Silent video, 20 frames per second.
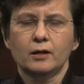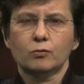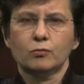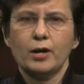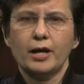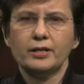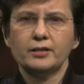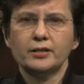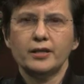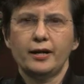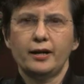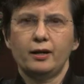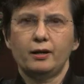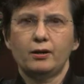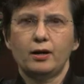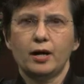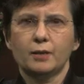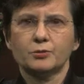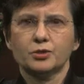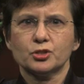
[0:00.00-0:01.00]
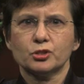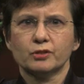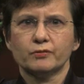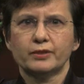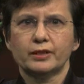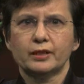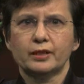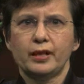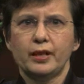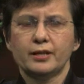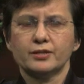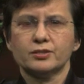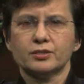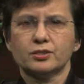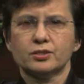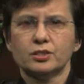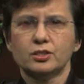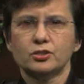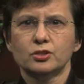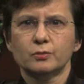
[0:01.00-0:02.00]
Right now, I'm serving as the
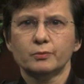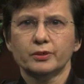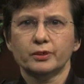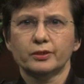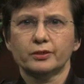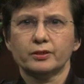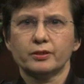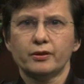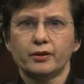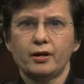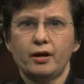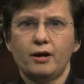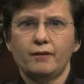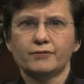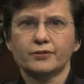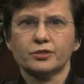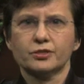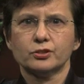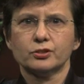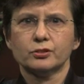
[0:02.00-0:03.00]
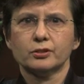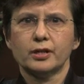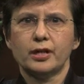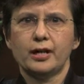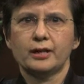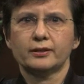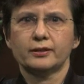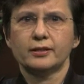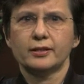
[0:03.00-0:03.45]
Senior Military Officer at the